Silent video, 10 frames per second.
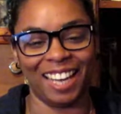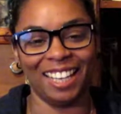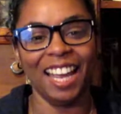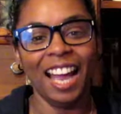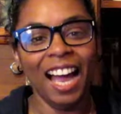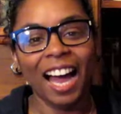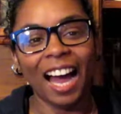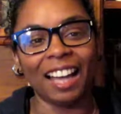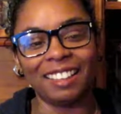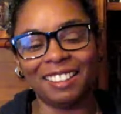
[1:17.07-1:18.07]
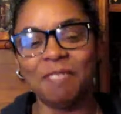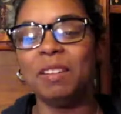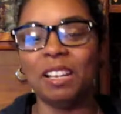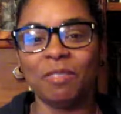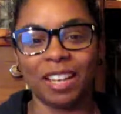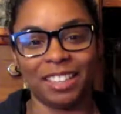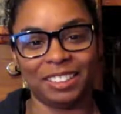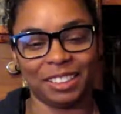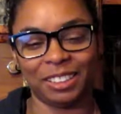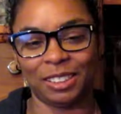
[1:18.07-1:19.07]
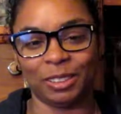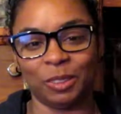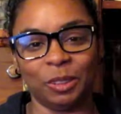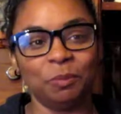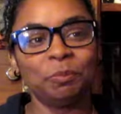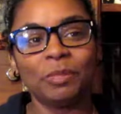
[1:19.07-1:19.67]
I cannot believe what I just saw.